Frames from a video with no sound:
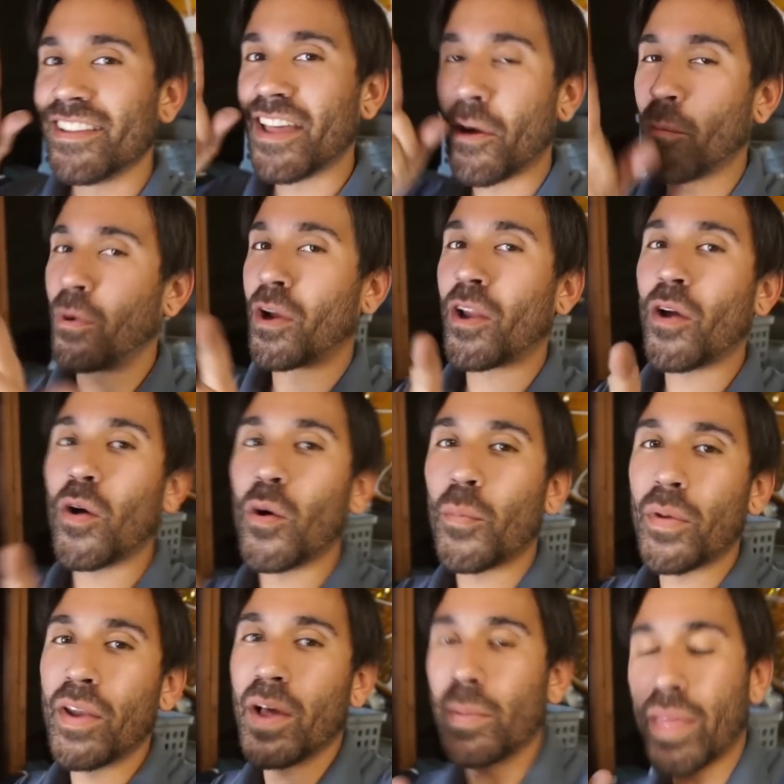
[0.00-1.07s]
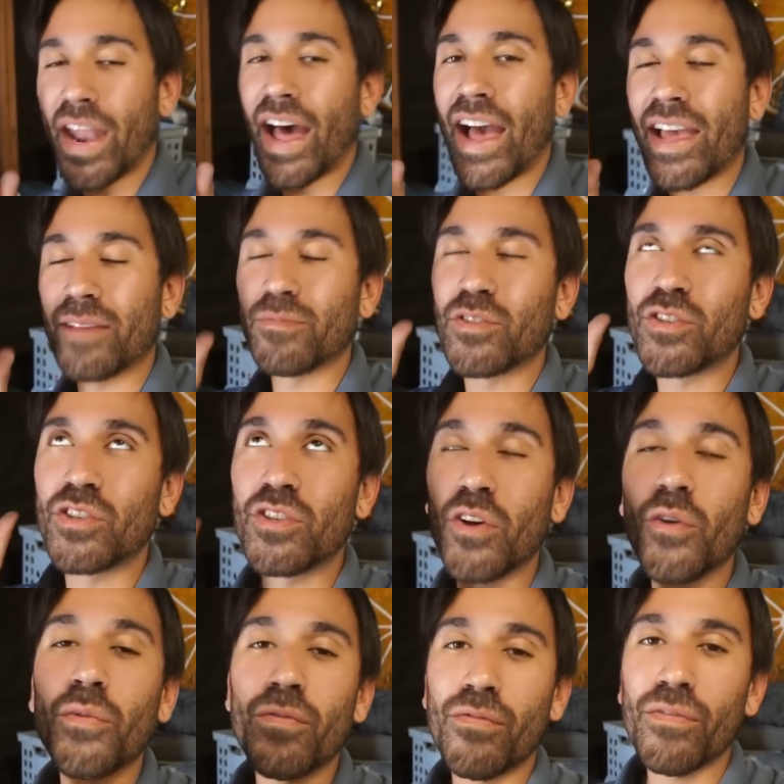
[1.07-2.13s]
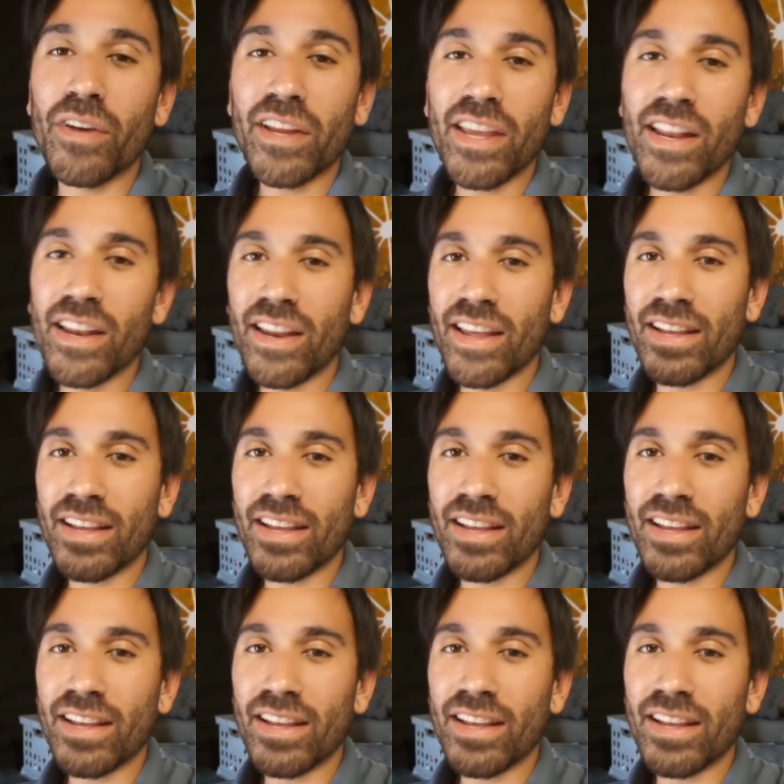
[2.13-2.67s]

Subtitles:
that we're going to open up that I am so freaking